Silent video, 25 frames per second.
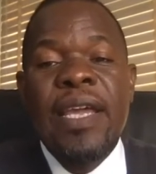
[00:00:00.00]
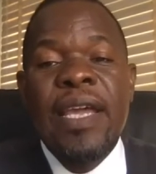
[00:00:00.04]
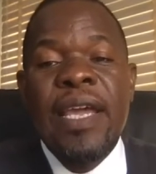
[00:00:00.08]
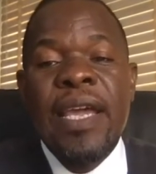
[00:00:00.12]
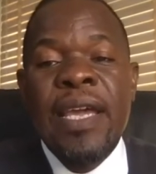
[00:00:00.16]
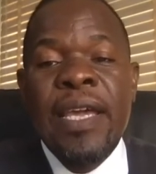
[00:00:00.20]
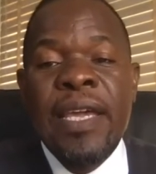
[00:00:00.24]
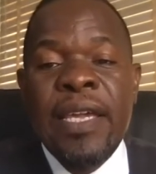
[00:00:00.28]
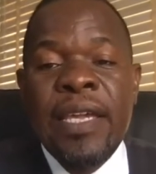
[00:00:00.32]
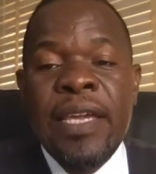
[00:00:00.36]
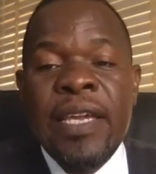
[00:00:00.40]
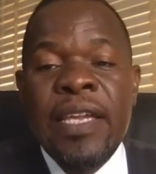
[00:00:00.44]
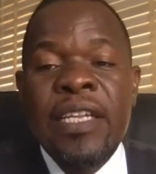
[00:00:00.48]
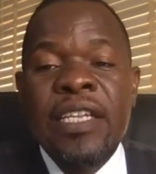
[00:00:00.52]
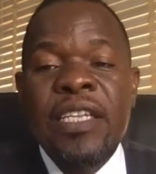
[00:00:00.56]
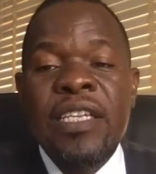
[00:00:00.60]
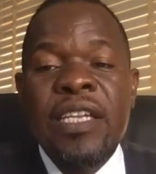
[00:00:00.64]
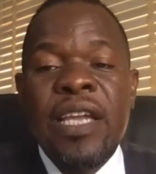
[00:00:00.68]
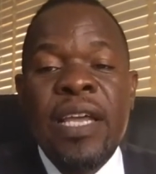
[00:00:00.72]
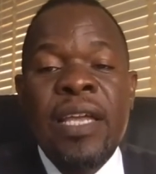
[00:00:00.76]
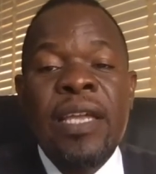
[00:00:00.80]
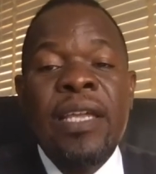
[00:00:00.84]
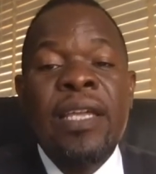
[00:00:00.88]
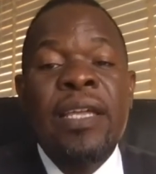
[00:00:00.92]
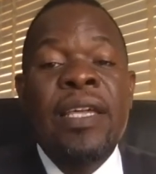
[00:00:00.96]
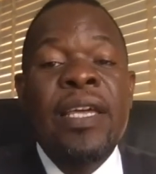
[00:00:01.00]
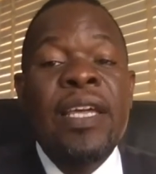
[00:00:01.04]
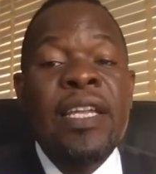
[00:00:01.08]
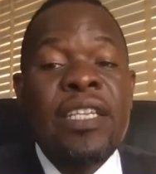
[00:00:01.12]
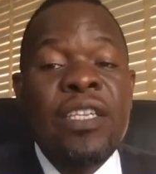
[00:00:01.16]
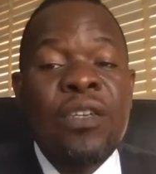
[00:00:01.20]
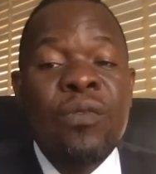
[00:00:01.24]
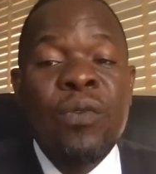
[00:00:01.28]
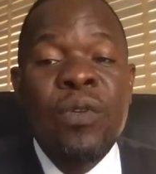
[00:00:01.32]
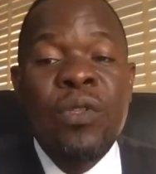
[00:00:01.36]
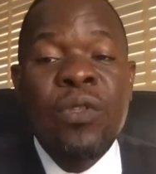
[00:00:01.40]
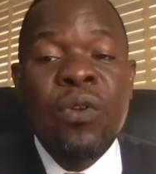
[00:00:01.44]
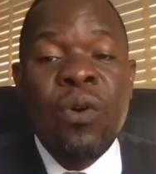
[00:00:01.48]

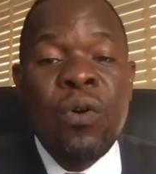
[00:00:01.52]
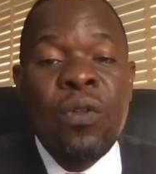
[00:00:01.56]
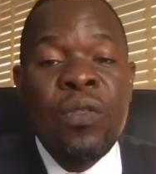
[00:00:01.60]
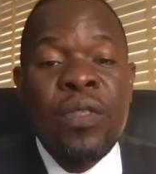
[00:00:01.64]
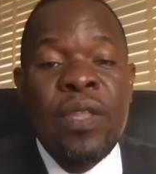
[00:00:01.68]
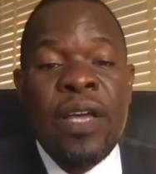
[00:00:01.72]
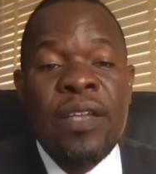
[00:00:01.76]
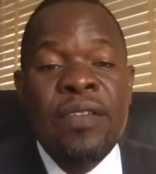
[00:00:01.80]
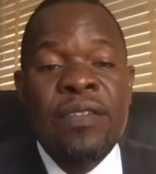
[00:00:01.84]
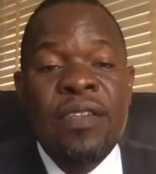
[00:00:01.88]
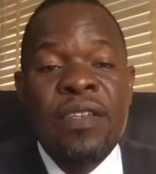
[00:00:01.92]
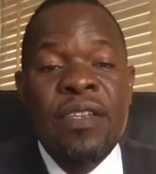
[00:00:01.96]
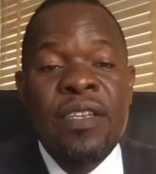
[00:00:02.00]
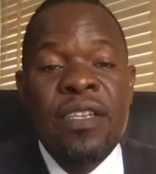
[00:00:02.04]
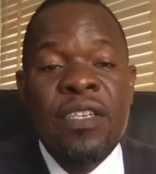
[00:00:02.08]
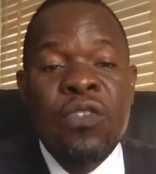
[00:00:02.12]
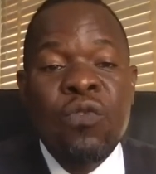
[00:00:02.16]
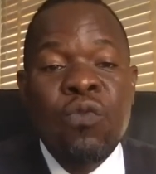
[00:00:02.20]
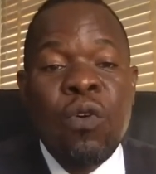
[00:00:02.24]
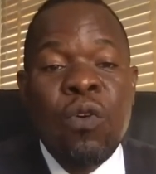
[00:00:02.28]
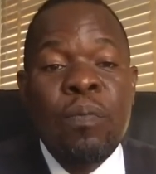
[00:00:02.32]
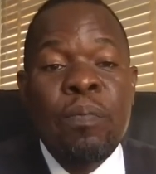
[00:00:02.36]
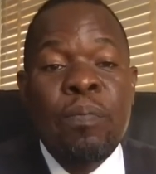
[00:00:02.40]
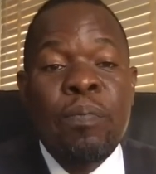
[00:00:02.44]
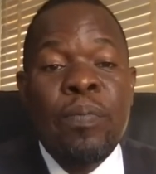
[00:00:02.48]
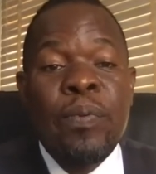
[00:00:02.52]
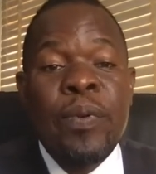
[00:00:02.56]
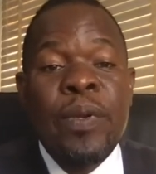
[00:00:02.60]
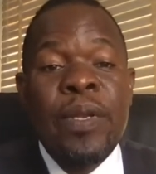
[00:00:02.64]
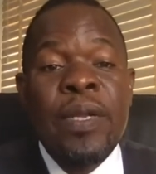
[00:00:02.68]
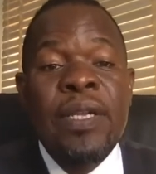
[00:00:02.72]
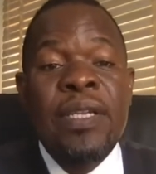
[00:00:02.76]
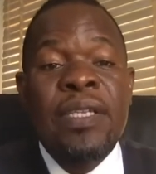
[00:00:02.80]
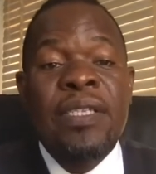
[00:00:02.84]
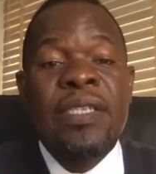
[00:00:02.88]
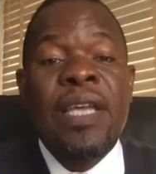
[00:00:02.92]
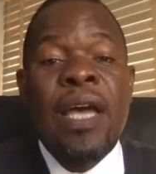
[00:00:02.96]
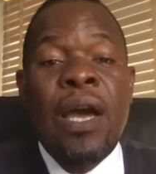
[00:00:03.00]
Engaging with others is what
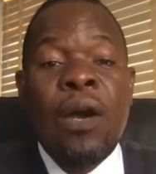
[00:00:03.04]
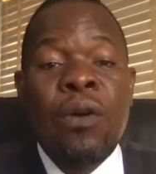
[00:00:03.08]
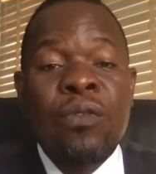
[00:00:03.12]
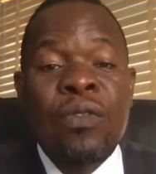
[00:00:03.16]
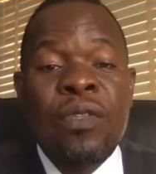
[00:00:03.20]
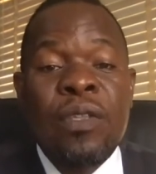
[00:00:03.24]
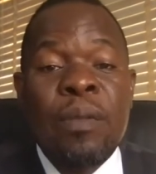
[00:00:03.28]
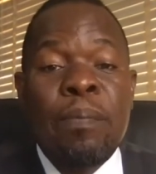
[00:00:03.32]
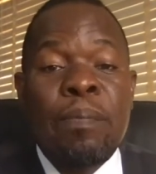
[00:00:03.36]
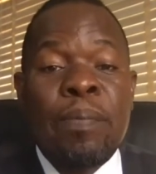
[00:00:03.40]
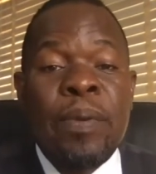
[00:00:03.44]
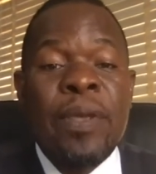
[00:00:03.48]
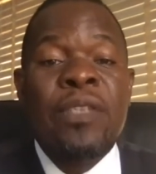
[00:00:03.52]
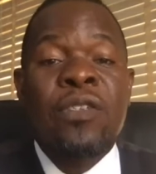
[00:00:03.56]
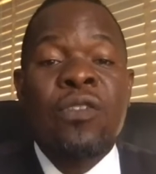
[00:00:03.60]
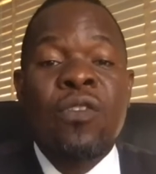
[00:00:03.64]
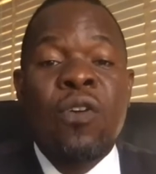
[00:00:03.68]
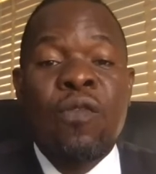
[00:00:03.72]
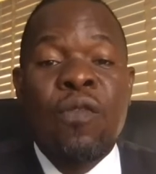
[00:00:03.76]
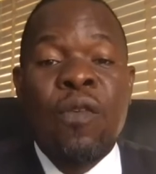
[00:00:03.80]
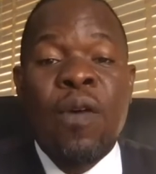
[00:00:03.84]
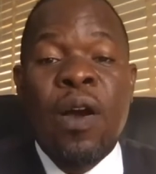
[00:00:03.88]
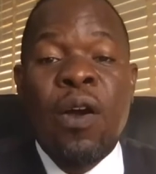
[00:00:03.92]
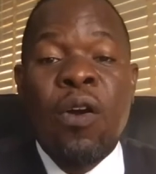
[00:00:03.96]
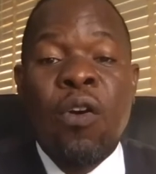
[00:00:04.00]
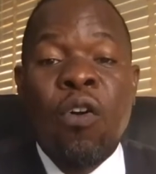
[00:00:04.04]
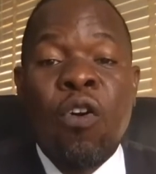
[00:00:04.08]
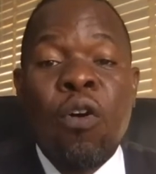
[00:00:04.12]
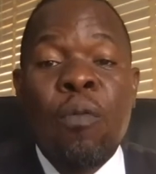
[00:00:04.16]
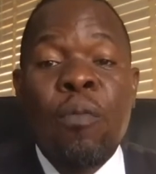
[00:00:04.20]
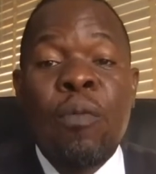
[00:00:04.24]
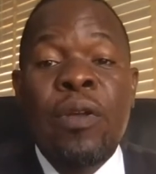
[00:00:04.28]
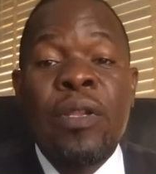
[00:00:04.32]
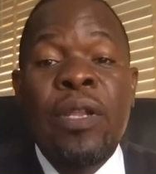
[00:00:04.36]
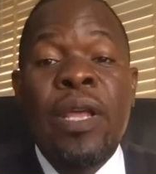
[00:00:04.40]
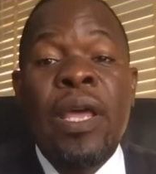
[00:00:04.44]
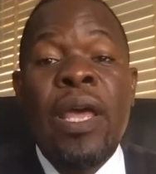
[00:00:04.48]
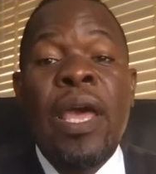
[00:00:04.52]
brings out the best of our
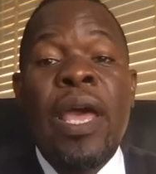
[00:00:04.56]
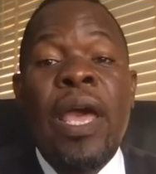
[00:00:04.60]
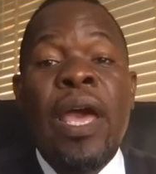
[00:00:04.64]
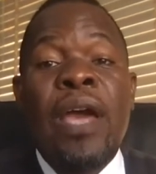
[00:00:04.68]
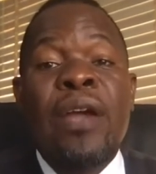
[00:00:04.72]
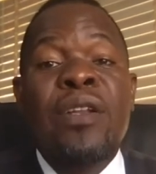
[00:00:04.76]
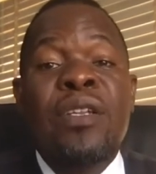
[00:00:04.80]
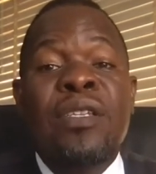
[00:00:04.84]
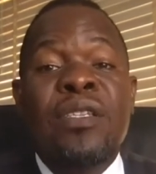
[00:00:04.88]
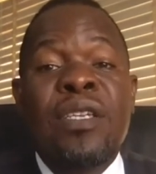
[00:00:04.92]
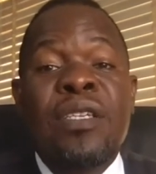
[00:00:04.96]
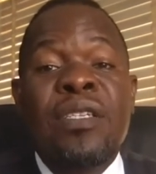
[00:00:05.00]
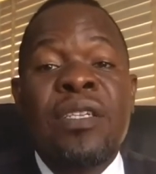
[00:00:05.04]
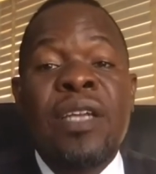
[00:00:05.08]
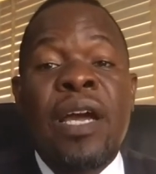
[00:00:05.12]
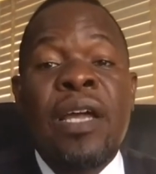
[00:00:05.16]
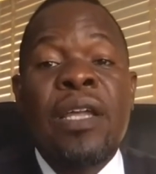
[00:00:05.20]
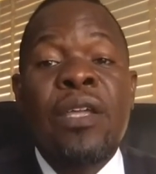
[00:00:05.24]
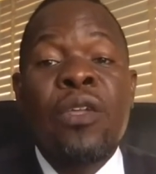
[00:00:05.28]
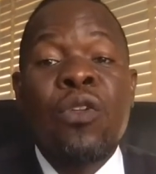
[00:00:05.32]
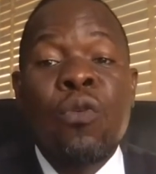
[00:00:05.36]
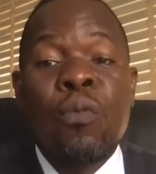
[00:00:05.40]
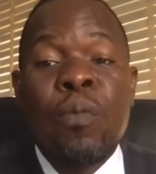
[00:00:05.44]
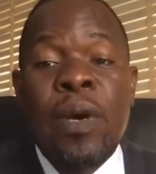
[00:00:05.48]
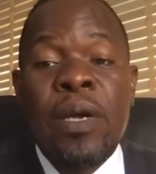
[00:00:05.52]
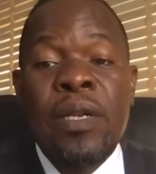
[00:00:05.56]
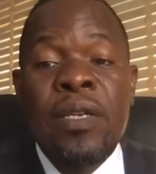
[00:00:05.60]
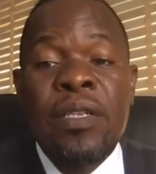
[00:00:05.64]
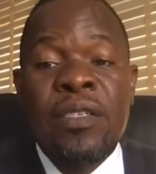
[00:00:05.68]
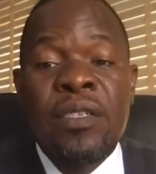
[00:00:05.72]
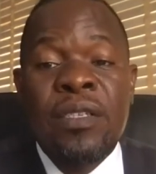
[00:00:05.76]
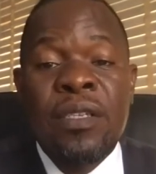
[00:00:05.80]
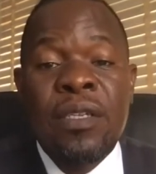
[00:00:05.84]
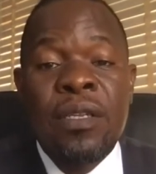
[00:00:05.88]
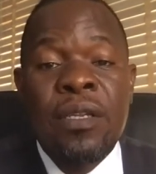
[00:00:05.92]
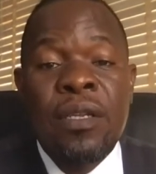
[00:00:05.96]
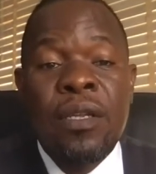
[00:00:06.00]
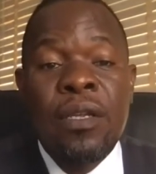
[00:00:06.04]
common heritage and
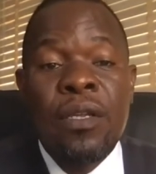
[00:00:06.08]
humanity.